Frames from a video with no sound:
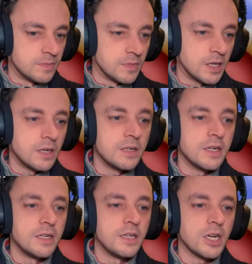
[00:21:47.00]
I can't
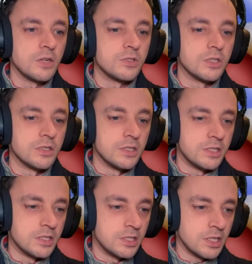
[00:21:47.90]
get any closer. This
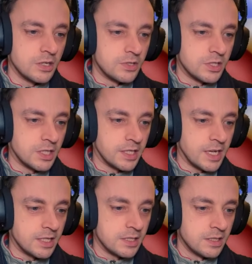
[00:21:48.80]
is as close as I
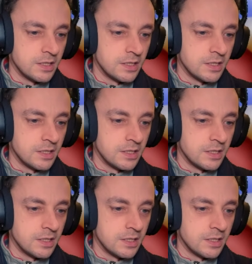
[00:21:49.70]
get.